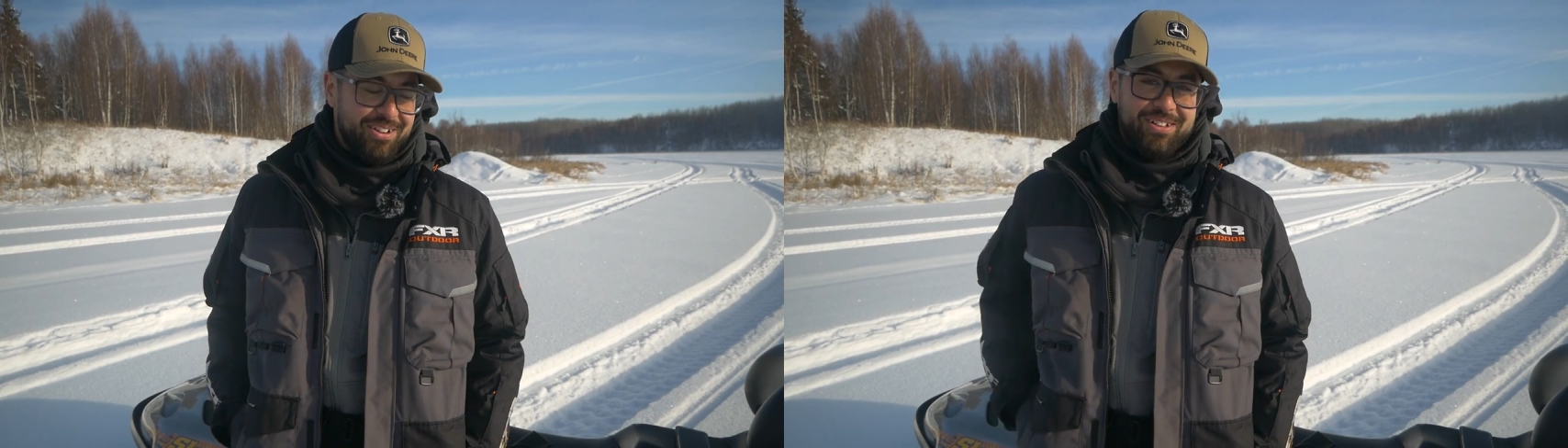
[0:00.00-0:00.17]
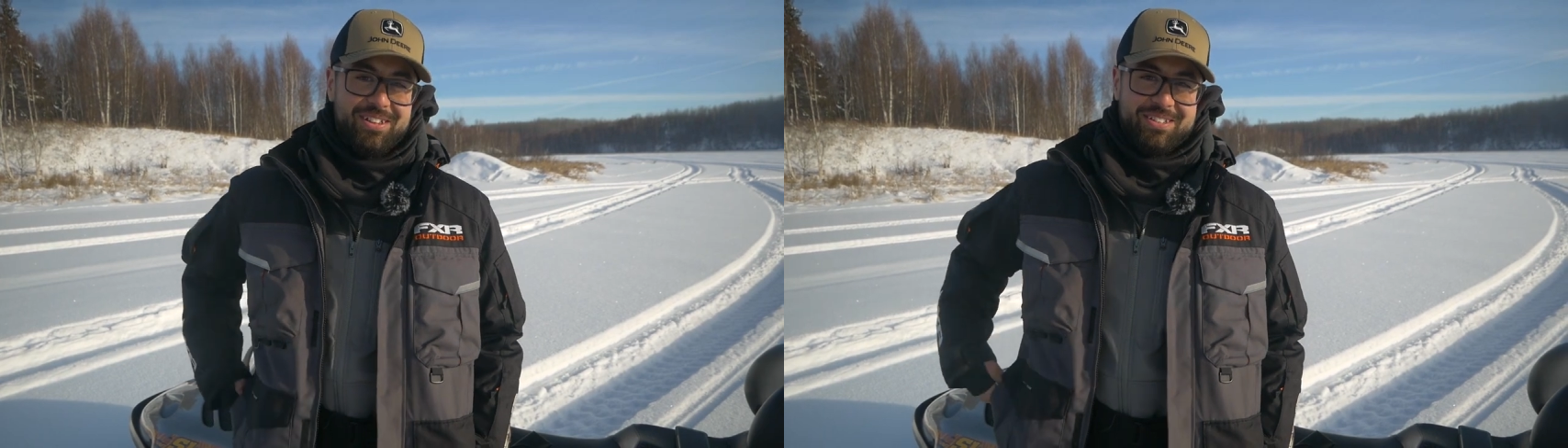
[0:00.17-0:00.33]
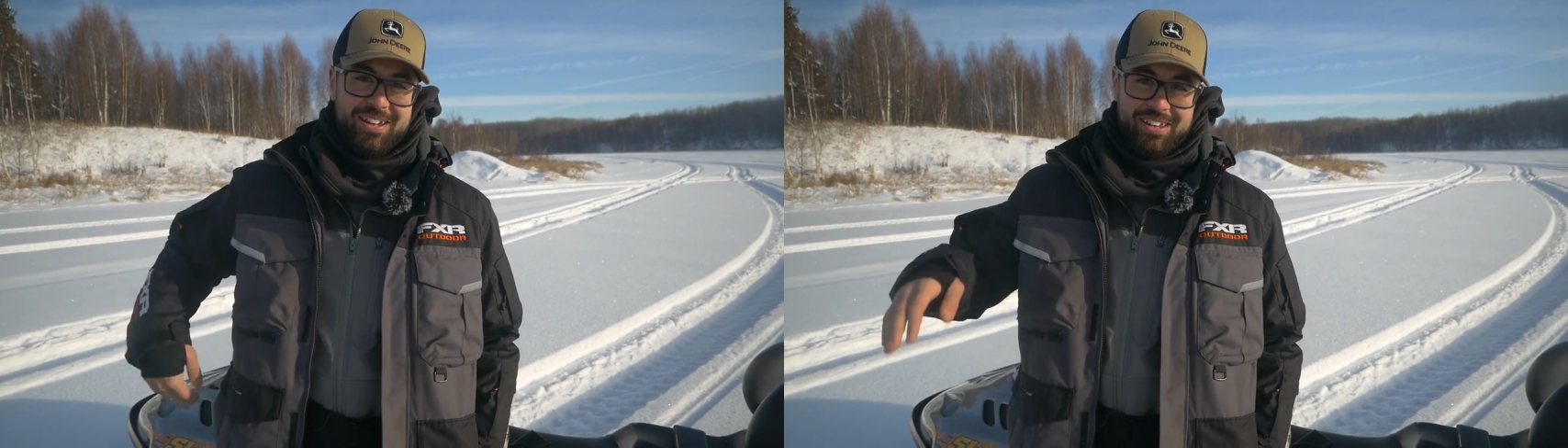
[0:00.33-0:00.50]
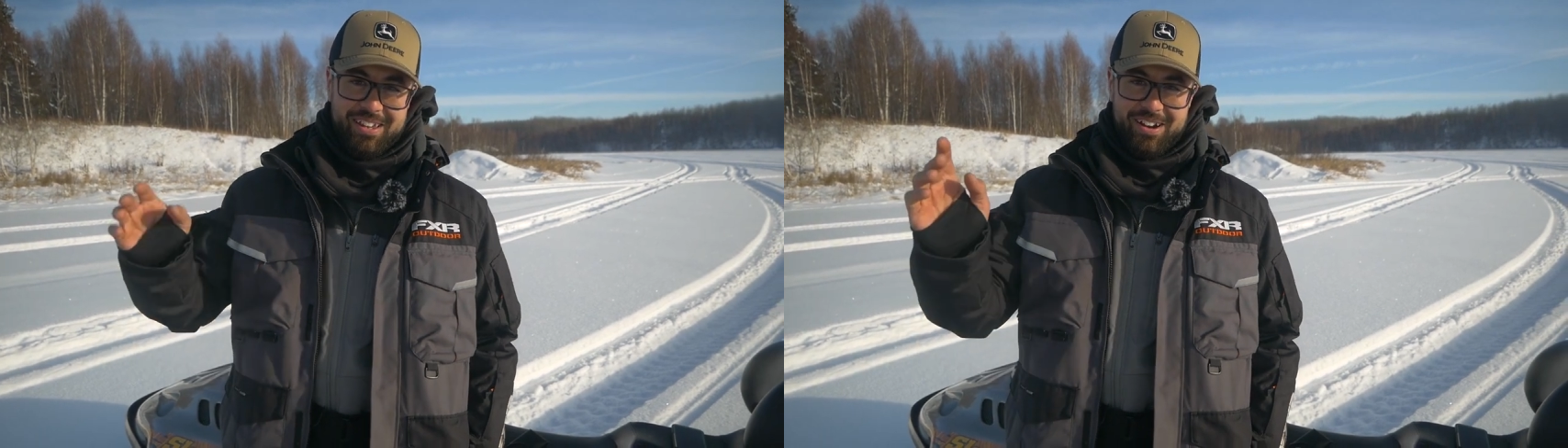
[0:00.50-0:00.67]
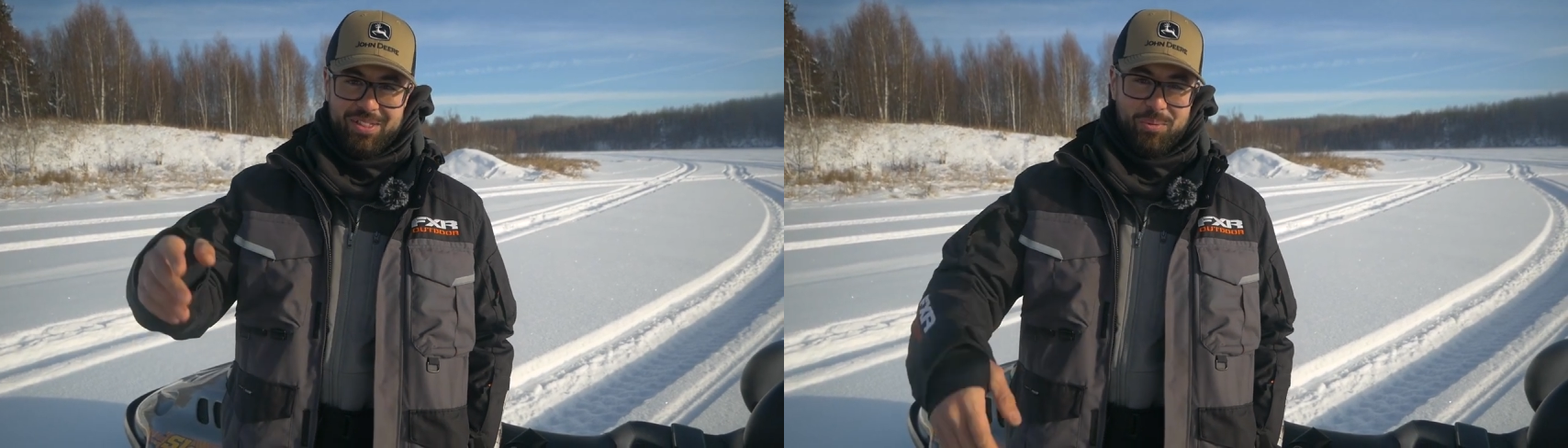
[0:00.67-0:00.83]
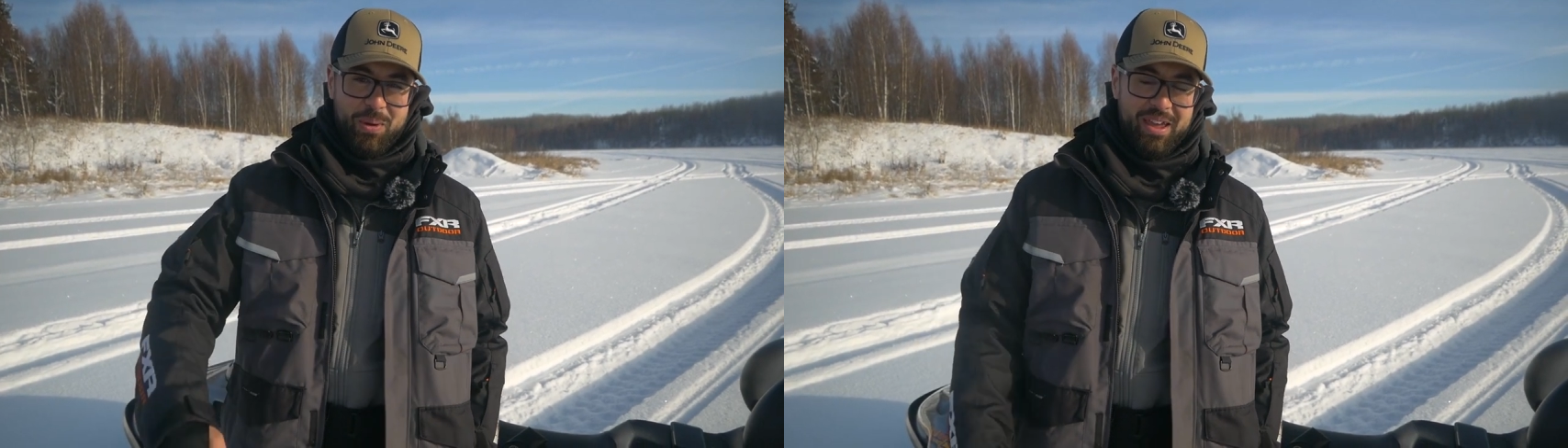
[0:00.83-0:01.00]
Clinton's got a kid
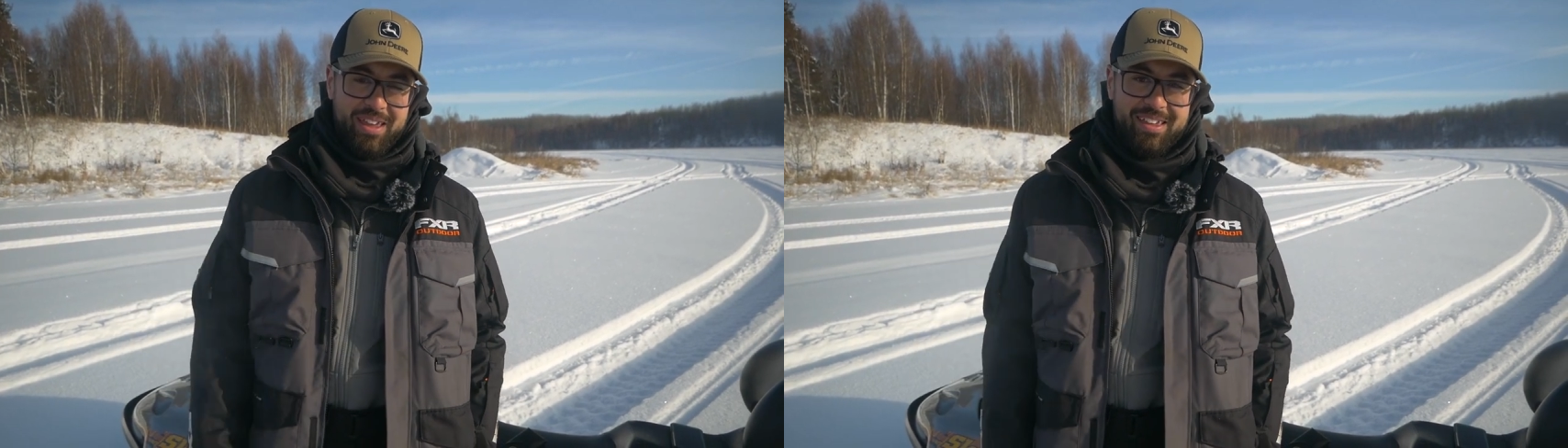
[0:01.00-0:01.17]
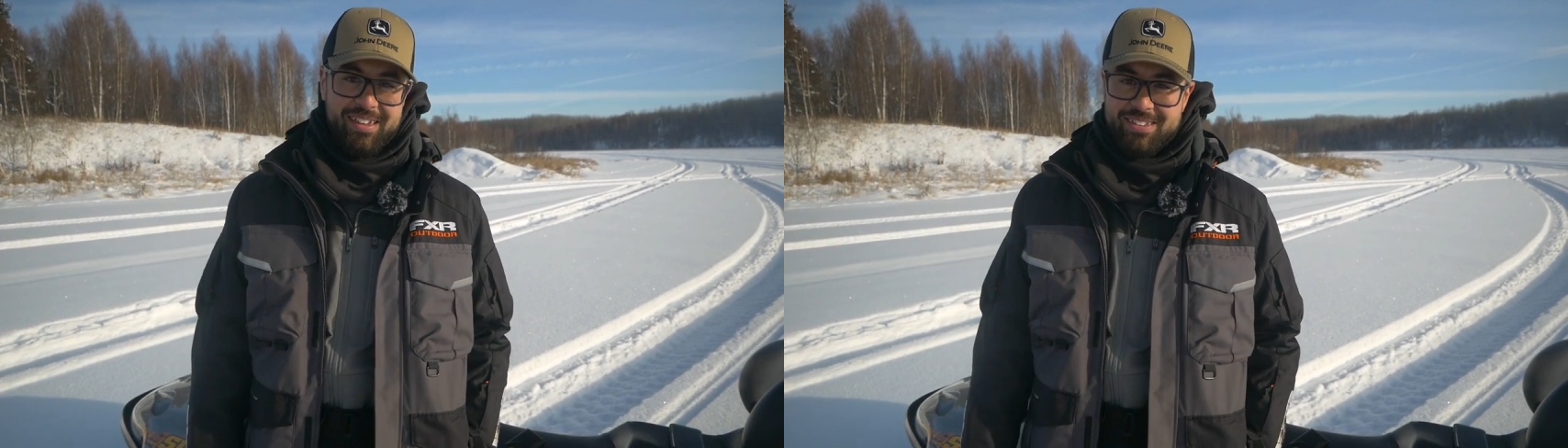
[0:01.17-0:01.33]
on the way.